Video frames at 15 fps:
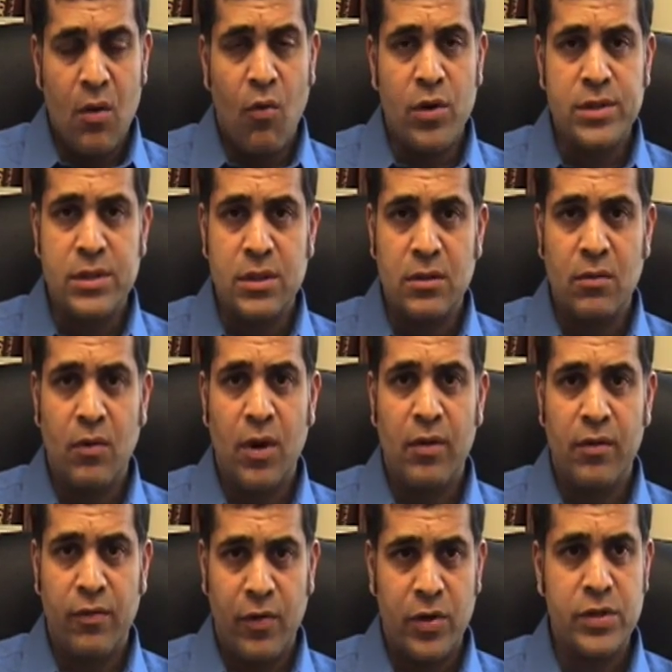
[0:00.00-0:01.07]
was one
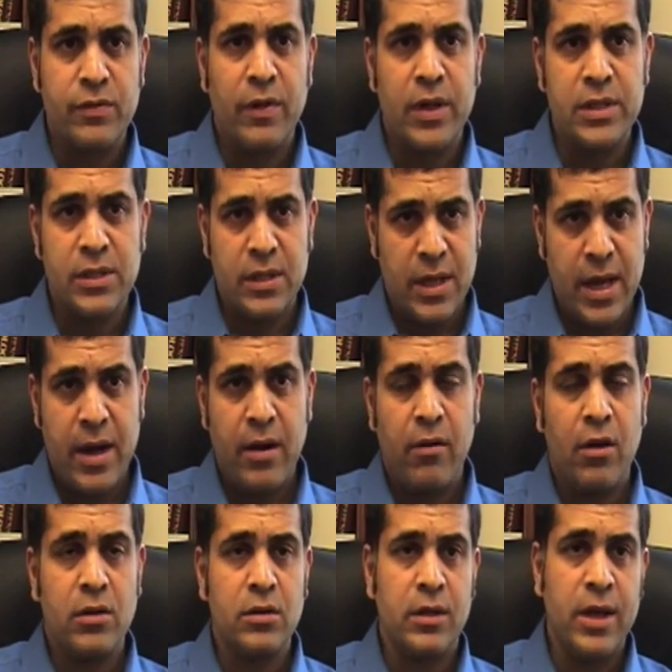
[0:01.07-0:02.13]
of the first ones in the
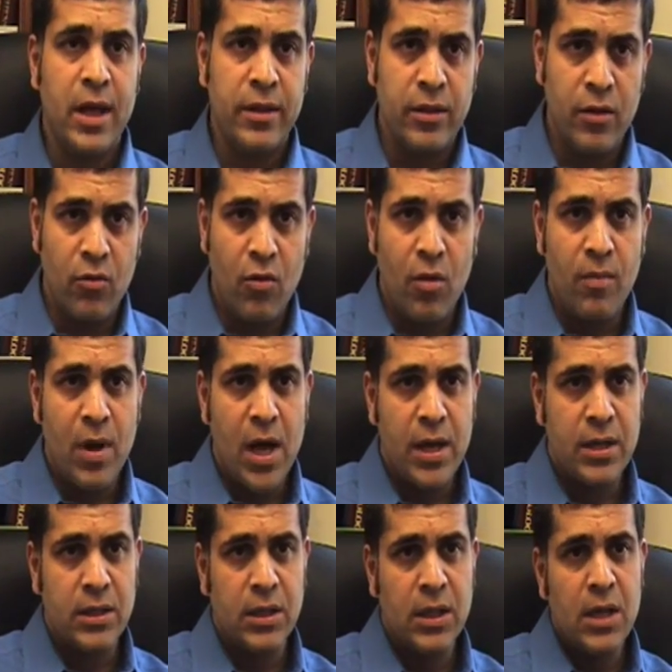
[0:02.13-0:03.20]
area to get the
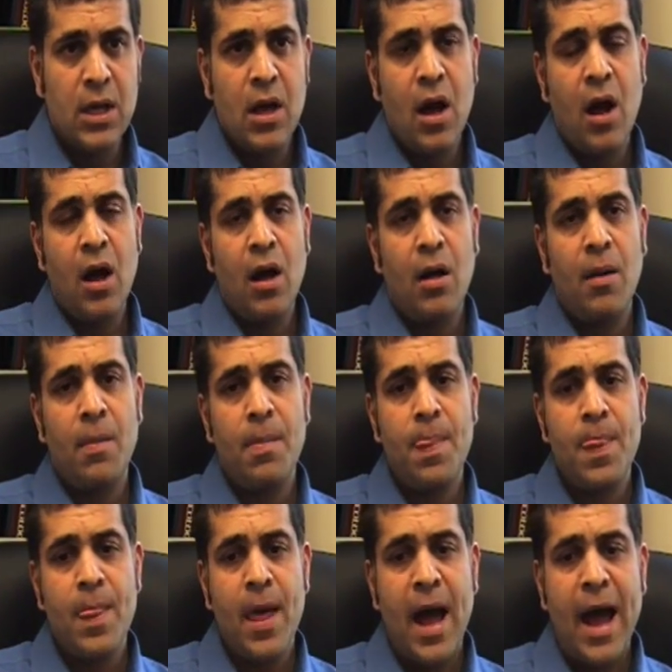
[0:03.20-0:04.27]
robot.
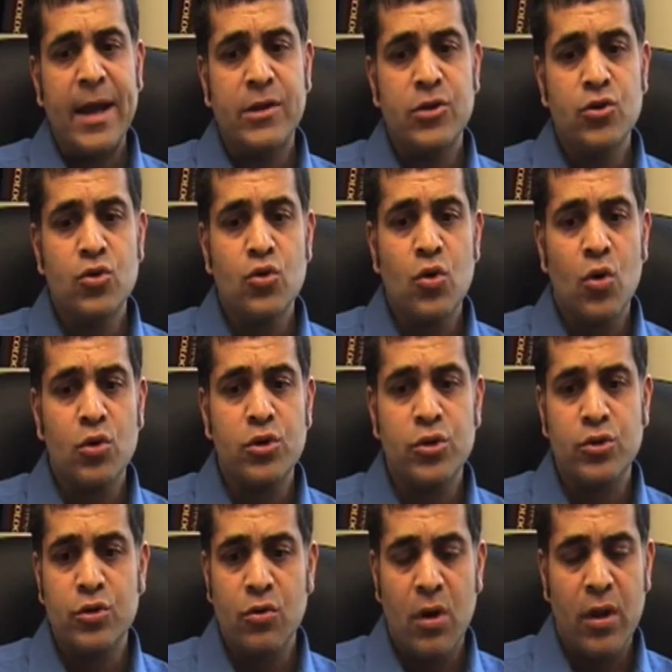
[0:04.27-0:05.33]
I do go to
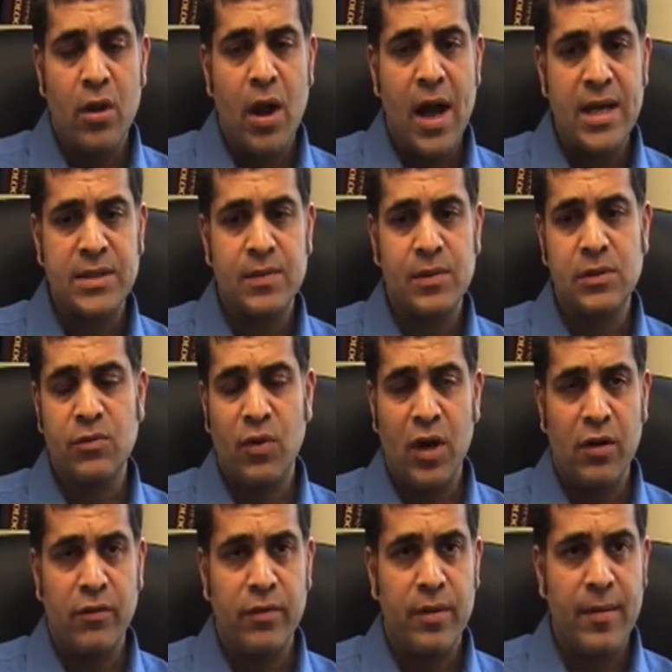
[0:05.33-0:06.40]
two other hospitals.
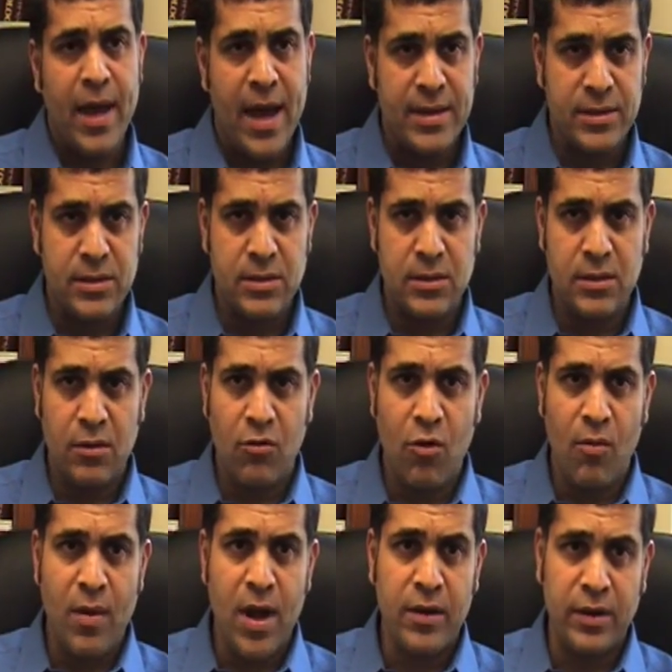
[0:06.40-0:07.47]
One of them has the
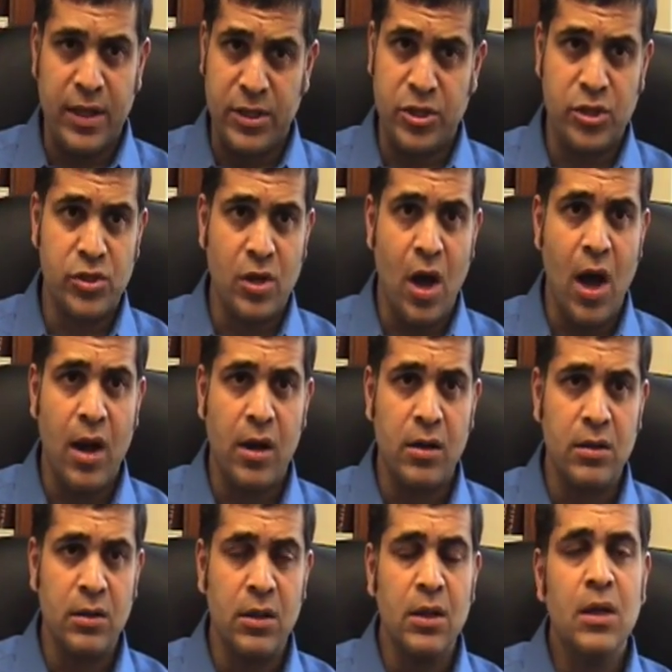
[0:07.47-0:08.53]
robot, they just got
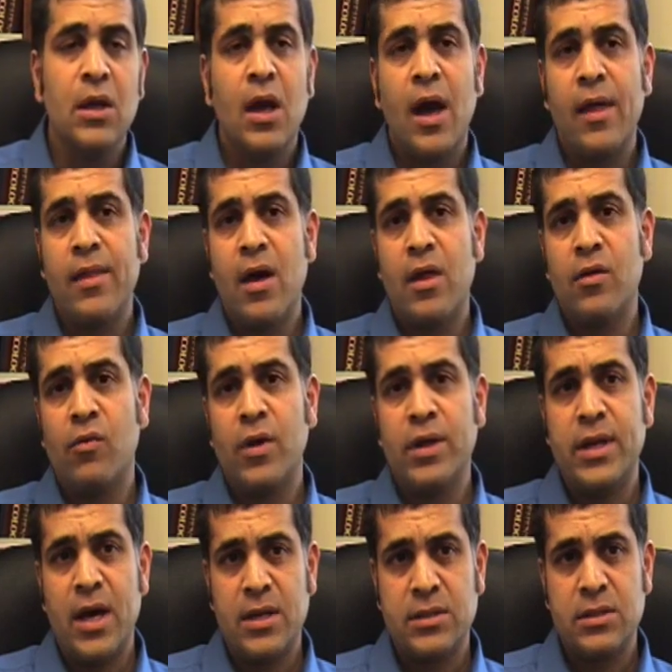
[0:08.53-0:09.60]
it, and the other
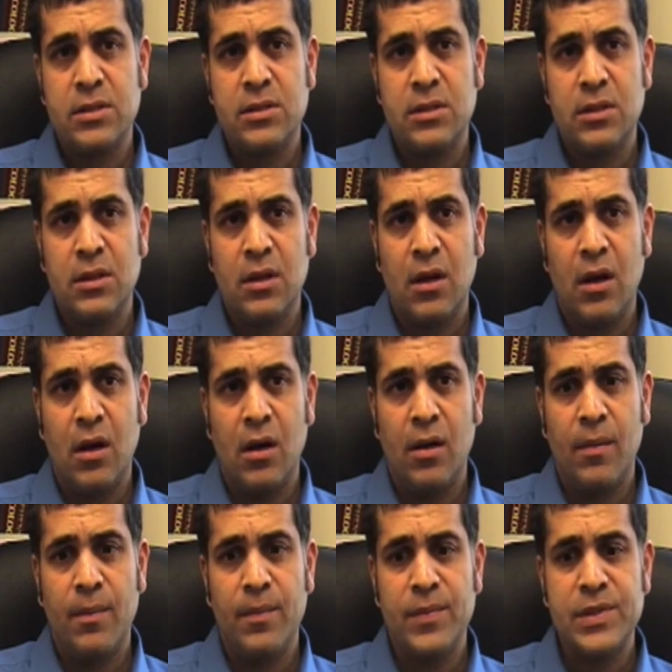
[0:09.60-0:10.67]
one doesn't.
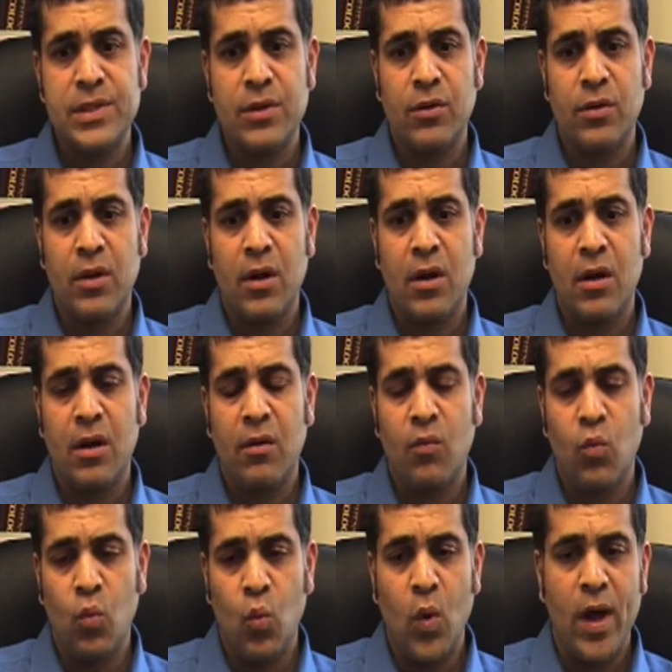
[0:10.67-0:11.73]
So the
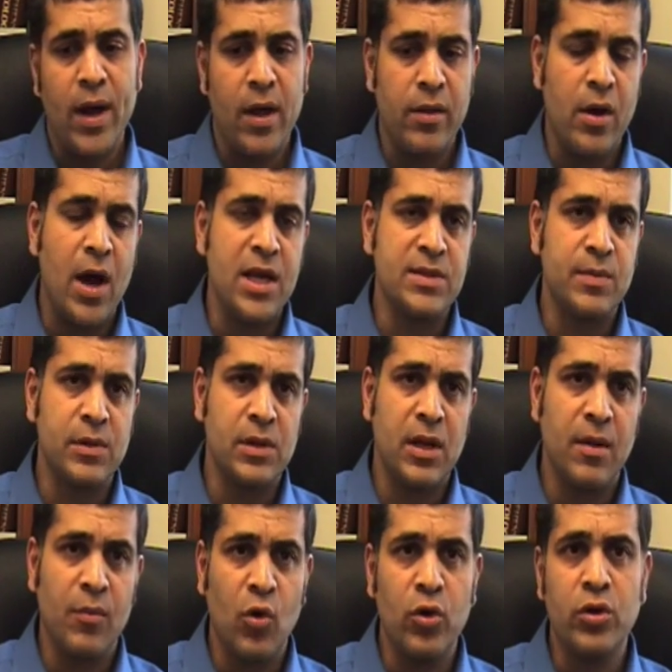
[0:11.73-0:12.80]
one other hospital
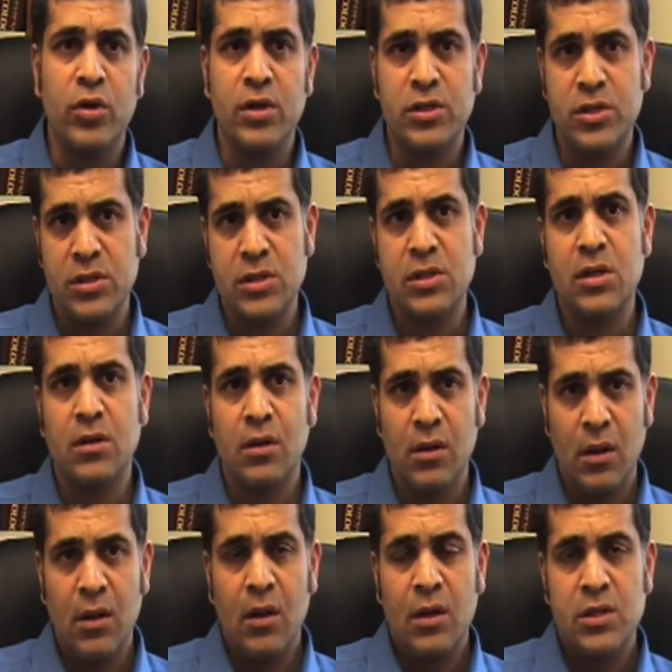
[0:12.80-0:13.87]
that I'm going to has just
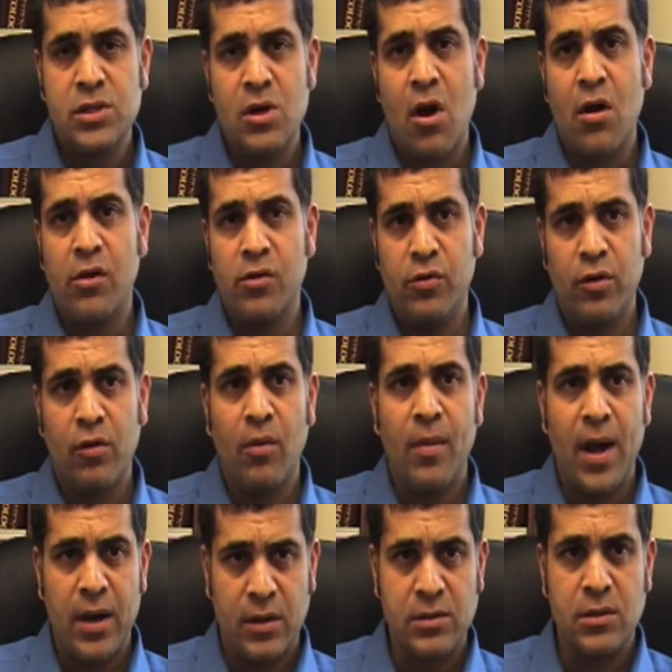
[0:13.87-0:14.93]
started doing
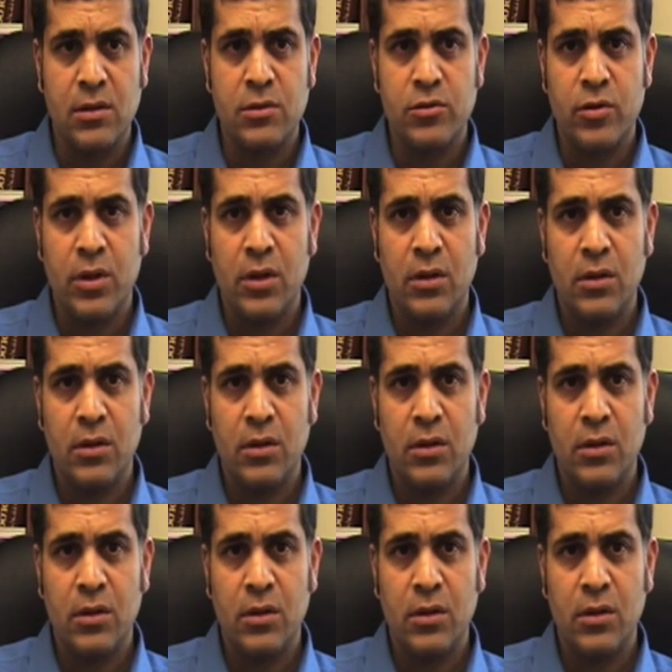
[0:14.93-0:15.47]
robotic surgery.